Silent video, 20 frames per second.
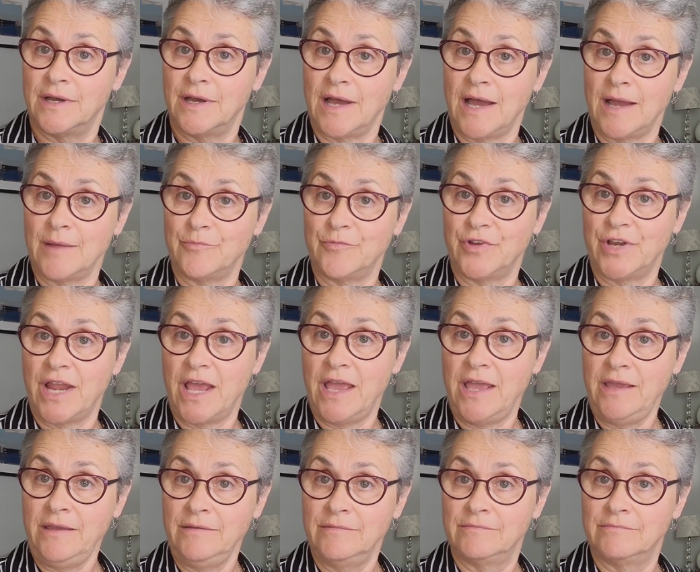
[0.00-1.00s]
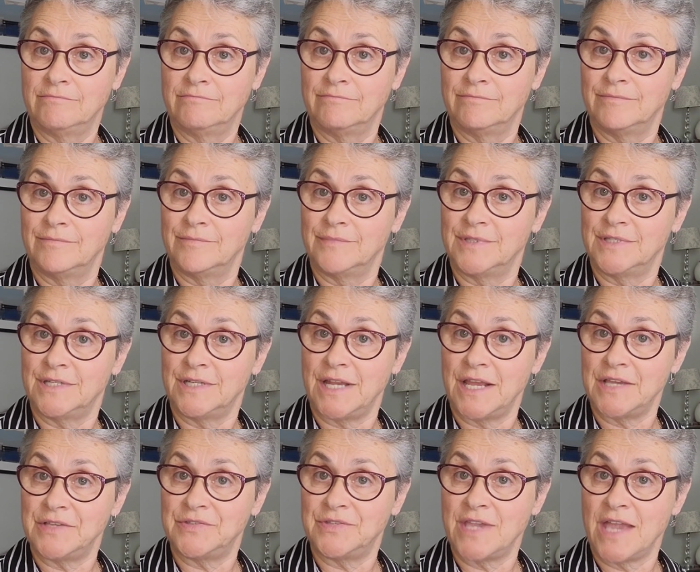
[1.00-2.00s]
I'm Renee.
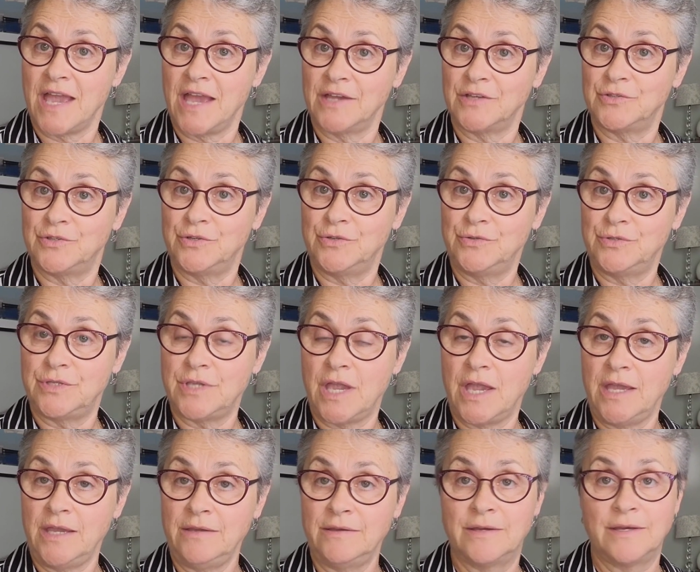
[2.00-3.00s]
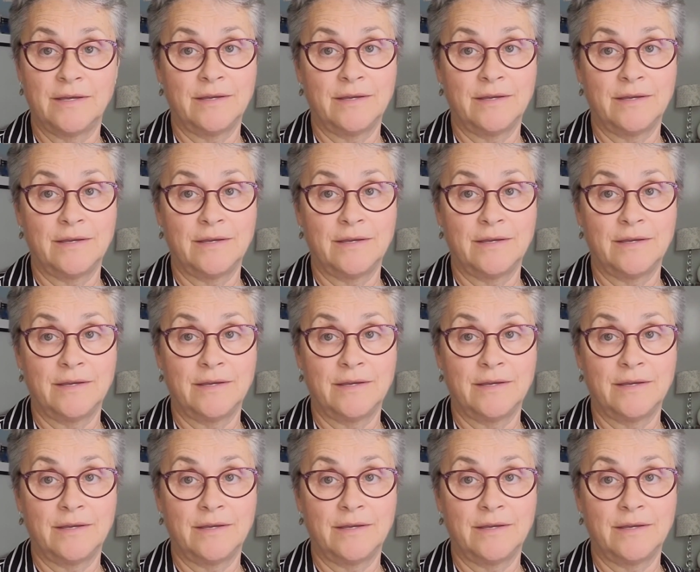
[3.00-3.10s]
Today's Tag Tuesday.